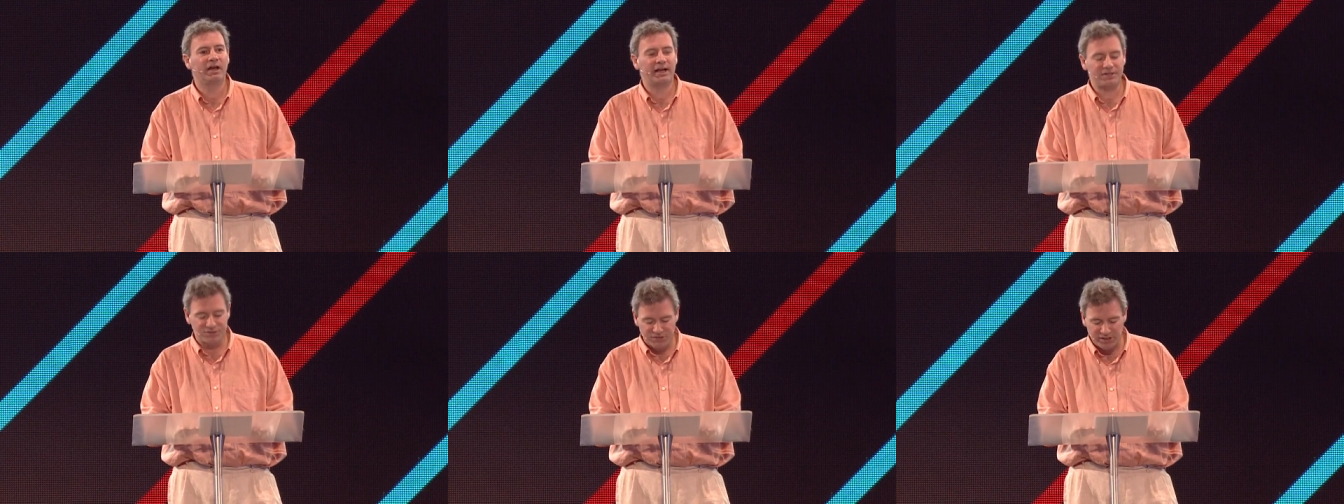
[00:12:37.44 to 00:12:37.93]

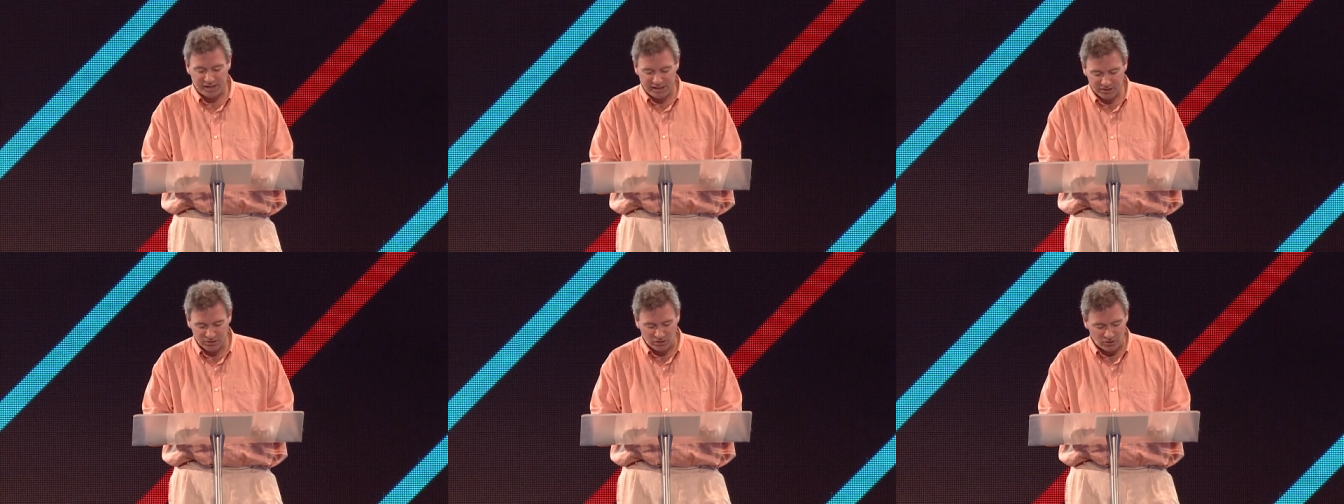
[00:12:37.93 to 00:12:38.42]
as
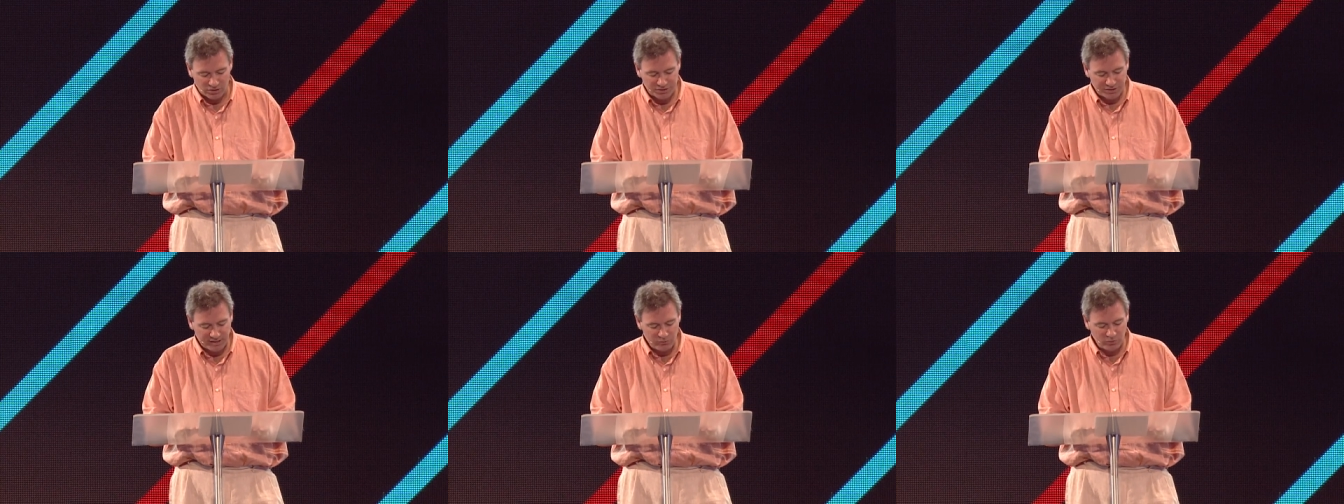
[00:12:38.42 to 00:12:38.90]
their God.
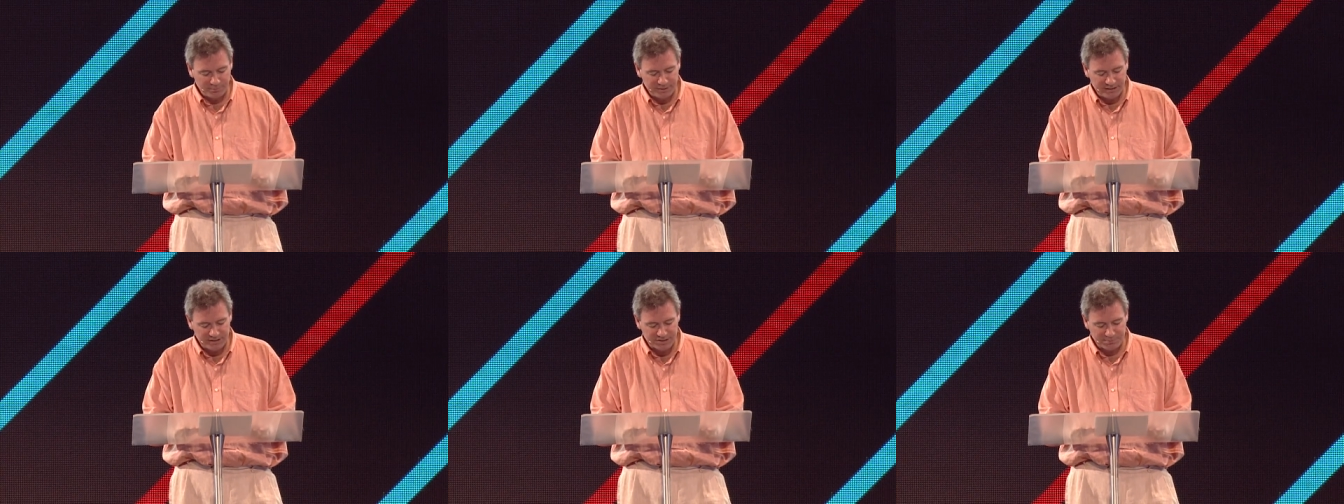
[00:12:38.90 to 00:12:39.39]
They will
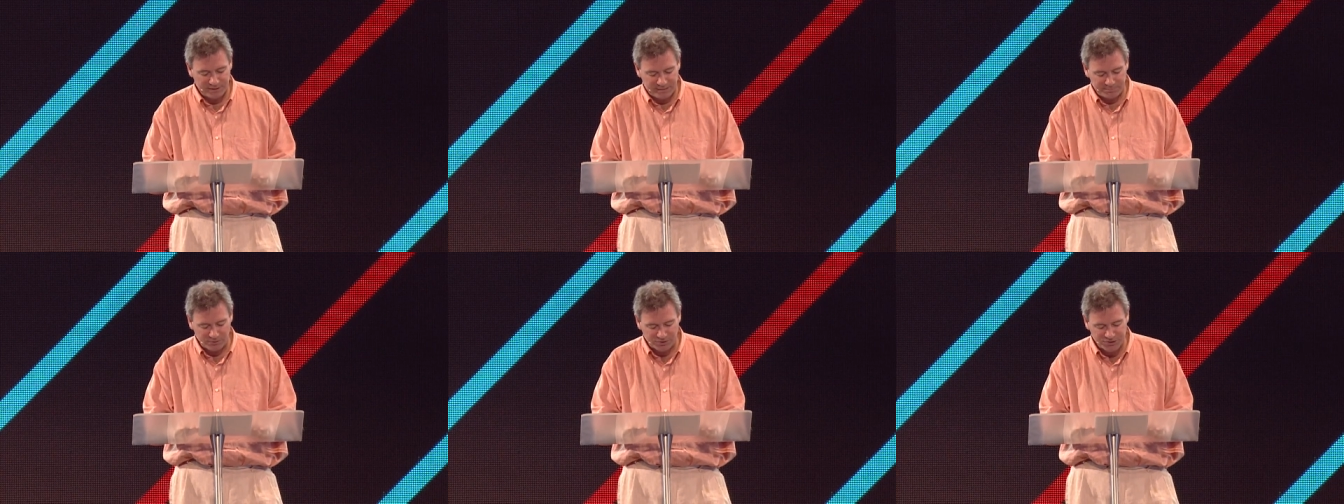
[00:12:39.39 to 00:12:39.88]
be his
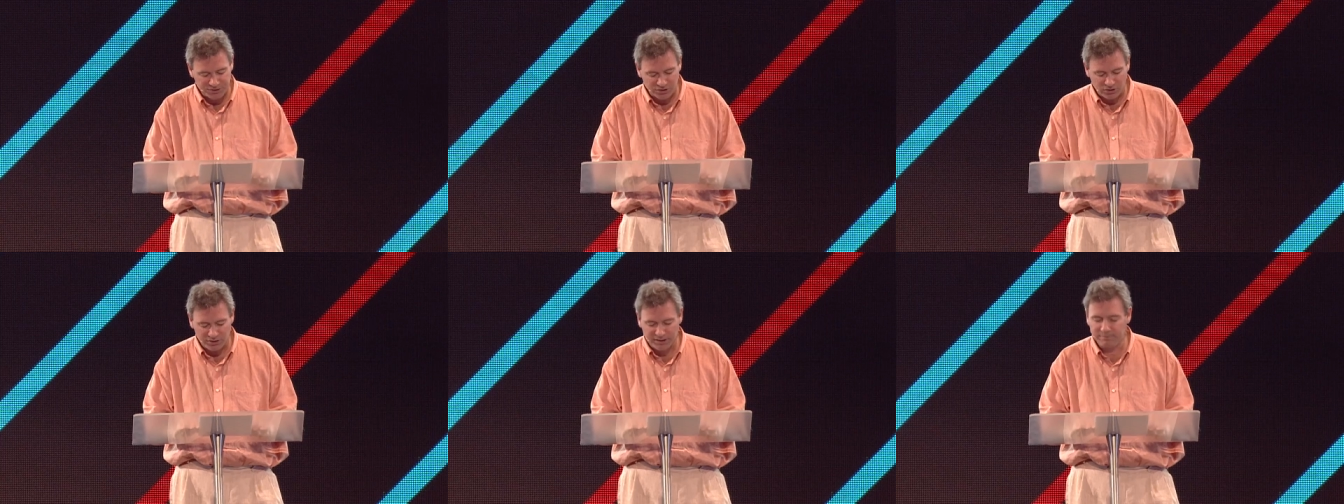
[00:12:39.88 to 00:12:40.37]
peoples, and
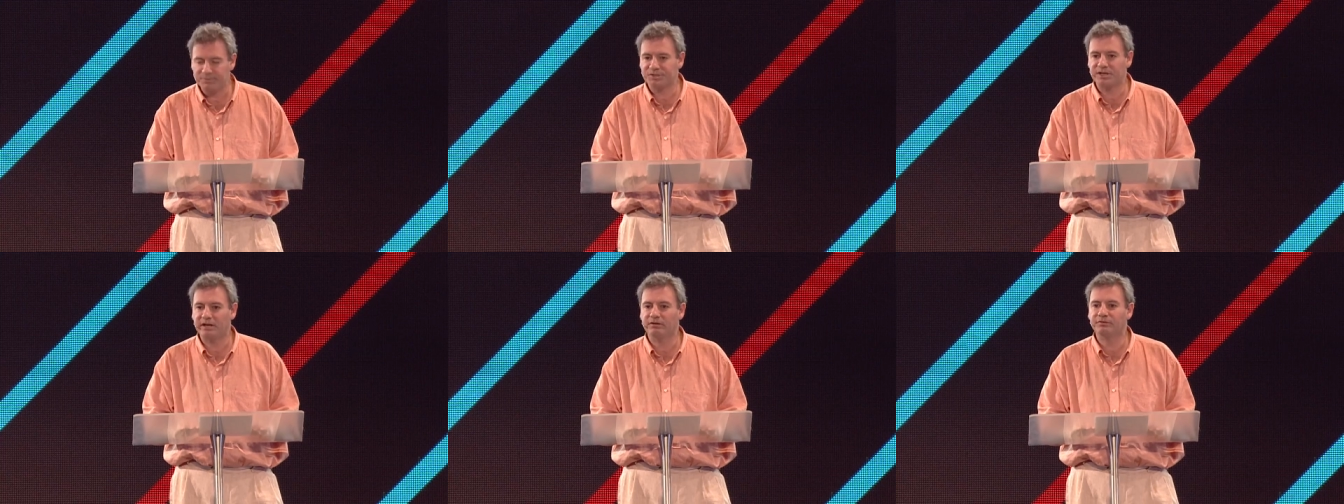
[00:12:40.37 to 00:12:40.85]
God
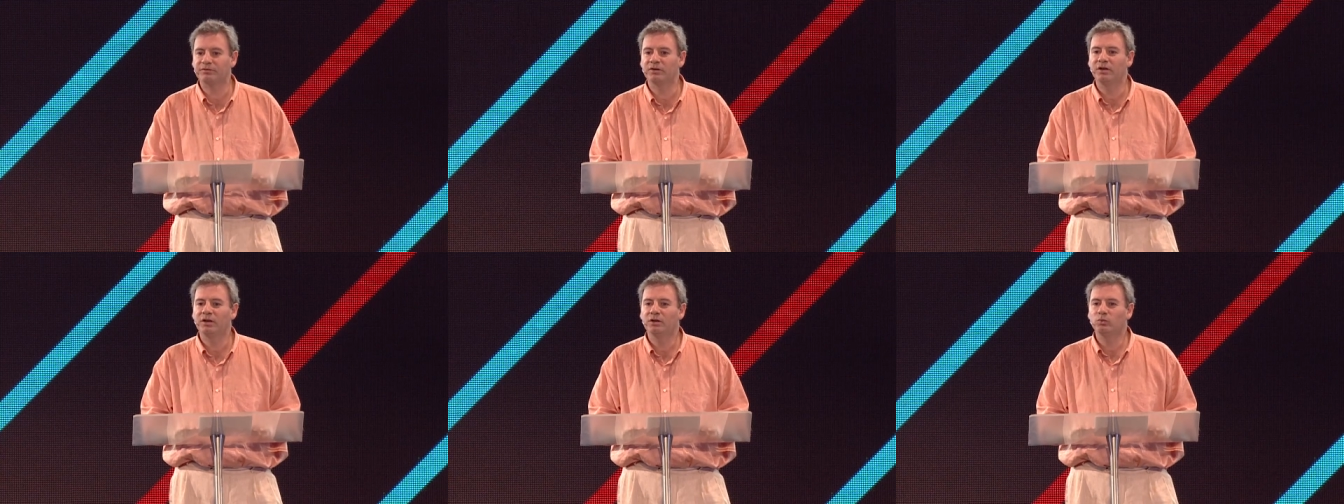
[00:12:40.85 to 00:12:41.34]
himself
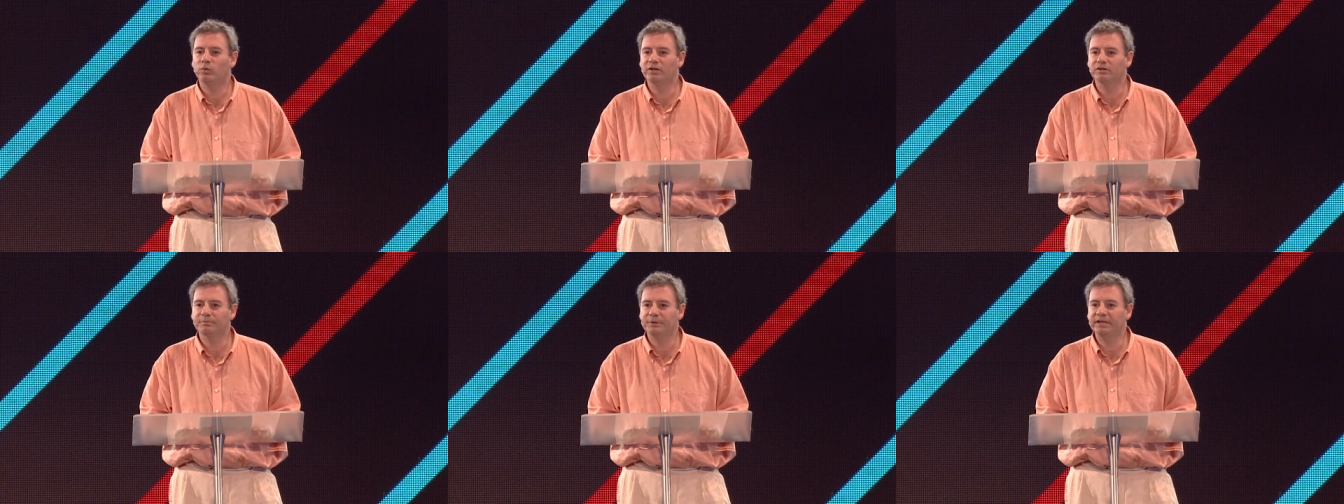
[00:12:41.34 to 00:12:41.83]

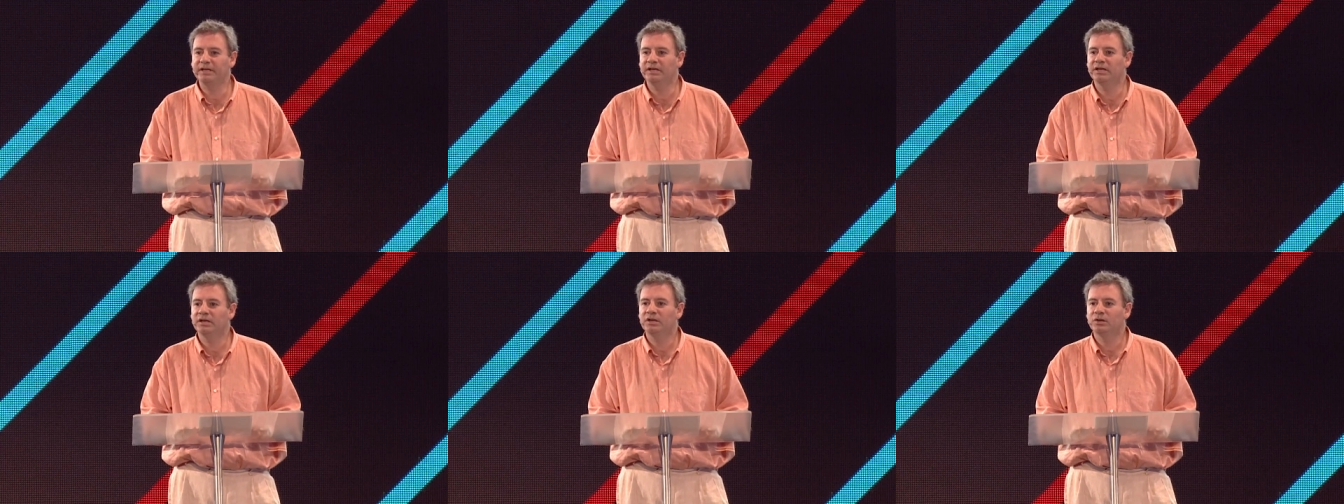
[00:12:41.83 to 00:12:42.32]
will
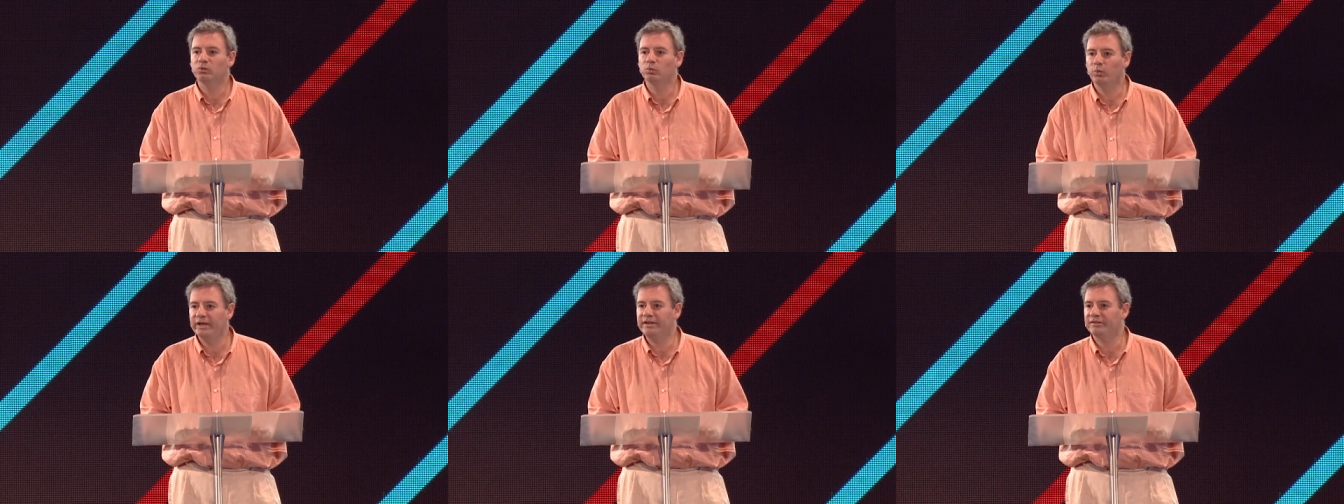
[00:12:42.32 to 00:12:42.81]
be
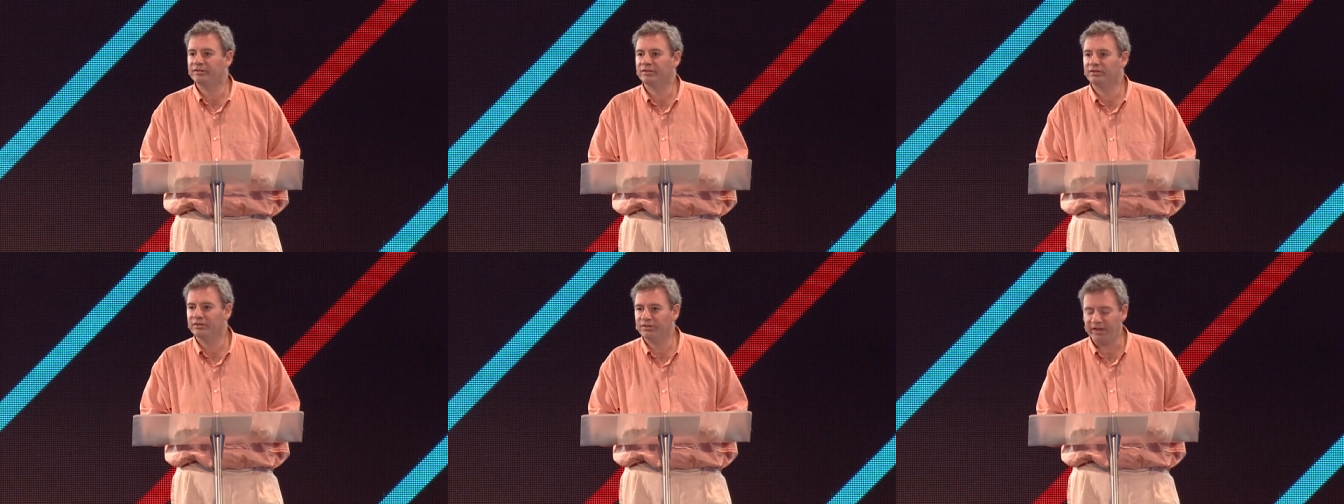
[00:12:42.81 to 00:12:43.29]
with
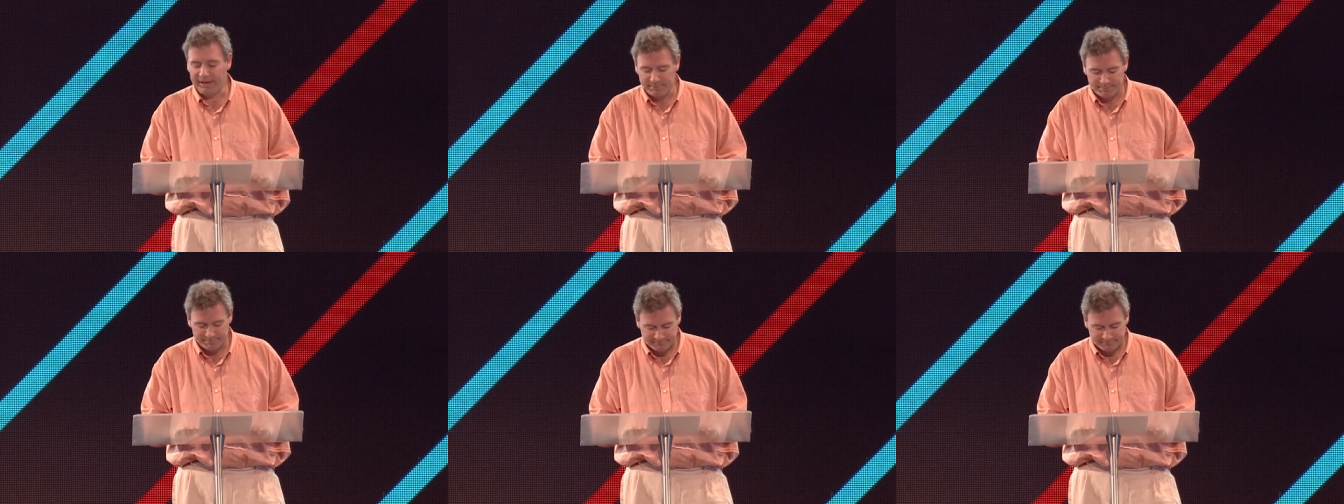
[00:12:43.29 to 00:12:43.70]
them.